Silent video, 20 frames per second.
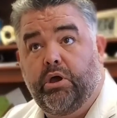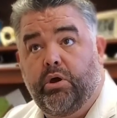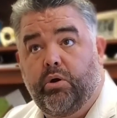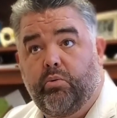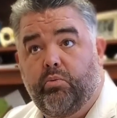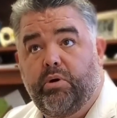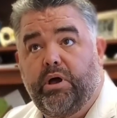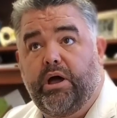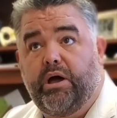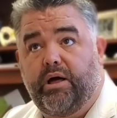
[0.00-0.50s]

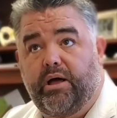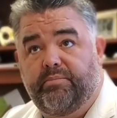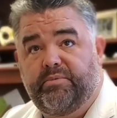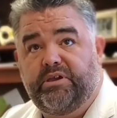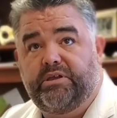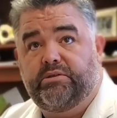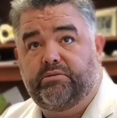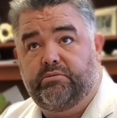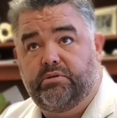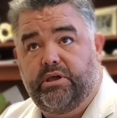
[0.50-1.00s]
Well, I
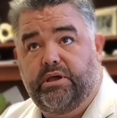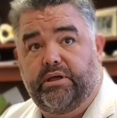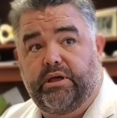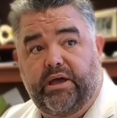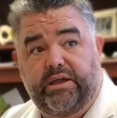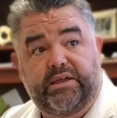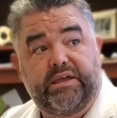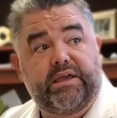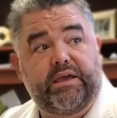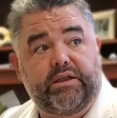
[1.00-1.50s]
mean,
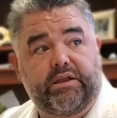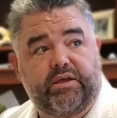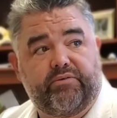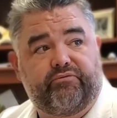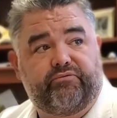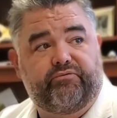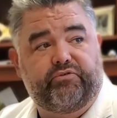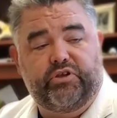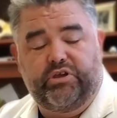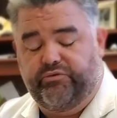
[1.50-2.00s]
again,
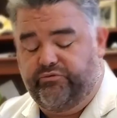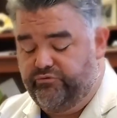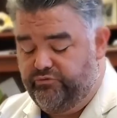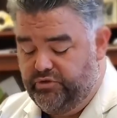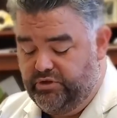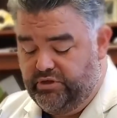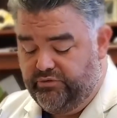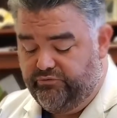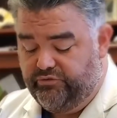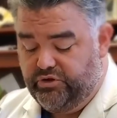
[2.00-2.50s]
if
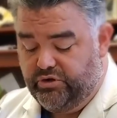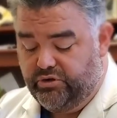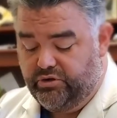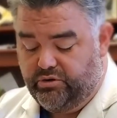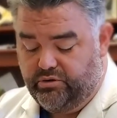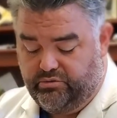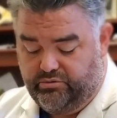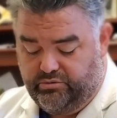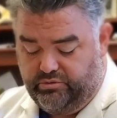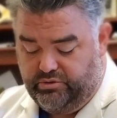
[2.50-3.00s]

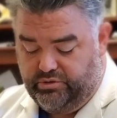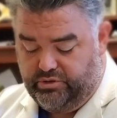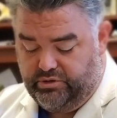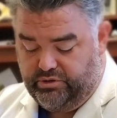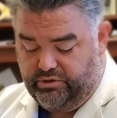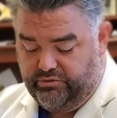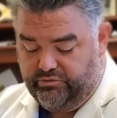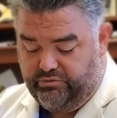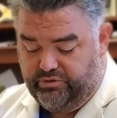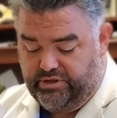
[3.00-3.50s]
you're
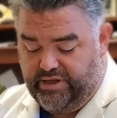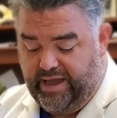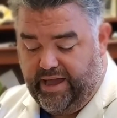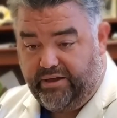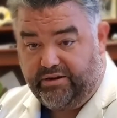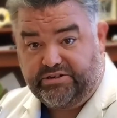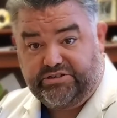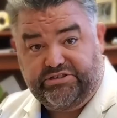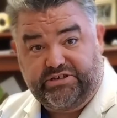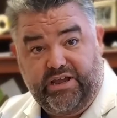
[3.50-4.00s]
the
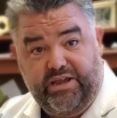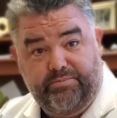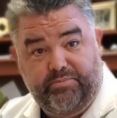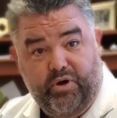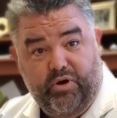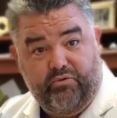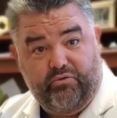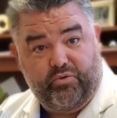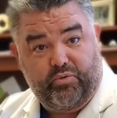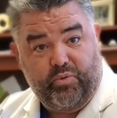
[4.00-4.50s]
out of shape,
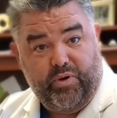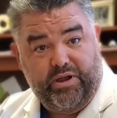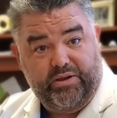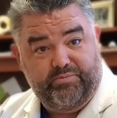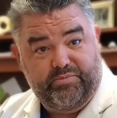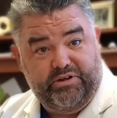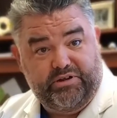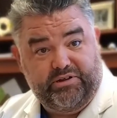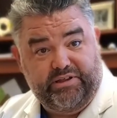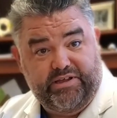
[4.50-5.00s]
overweight,
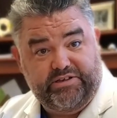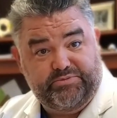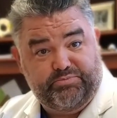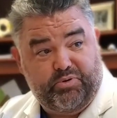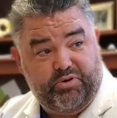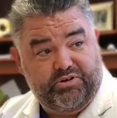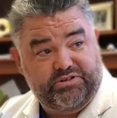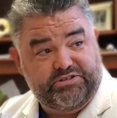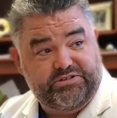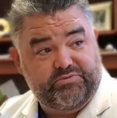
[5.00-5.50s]
middle-aged
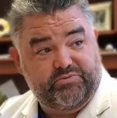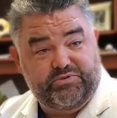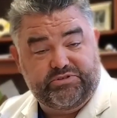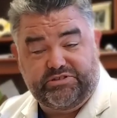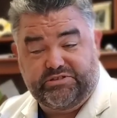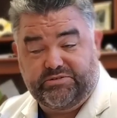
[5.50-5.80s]
person, which is